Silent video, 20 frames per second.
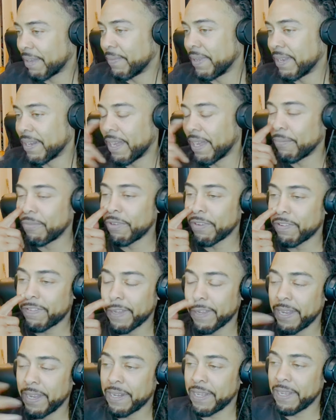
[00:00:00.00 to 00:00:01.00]
I mean, I'm just
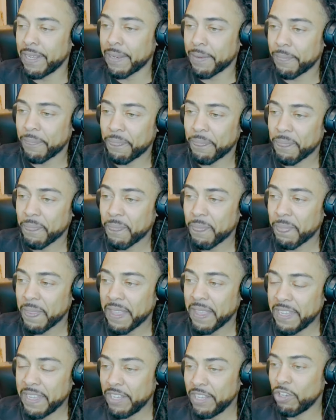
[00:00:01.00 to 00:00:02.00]
saying here,
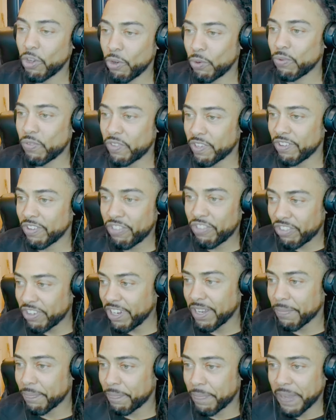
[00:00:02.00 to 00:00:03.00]
he knows his
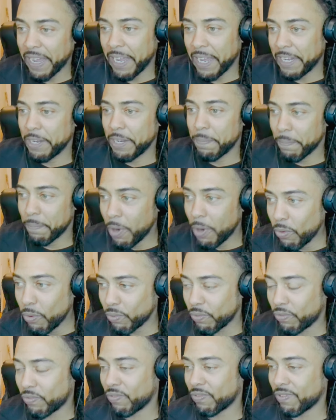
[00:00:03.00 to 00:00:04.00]
shit better than
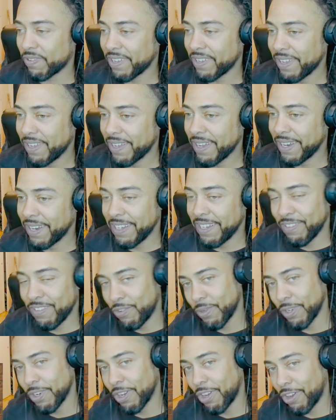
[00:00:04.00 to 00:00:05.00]
most, and he's
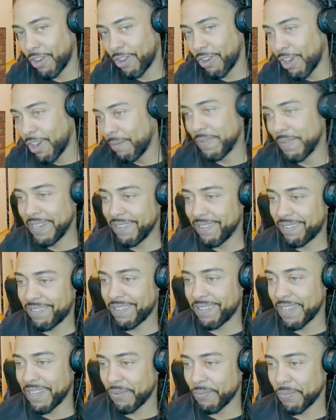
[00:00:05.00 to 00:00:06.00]
doing a comedy
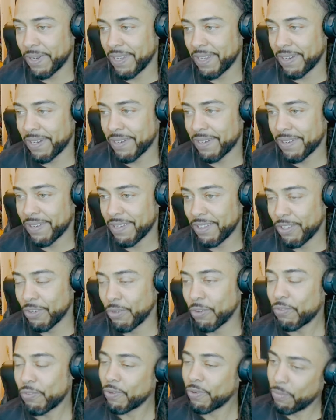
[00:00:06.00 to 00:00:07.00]
skit with it. You
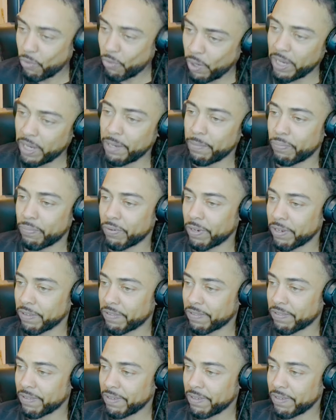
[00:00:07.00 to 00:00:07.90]
know, so I'm quite impressed.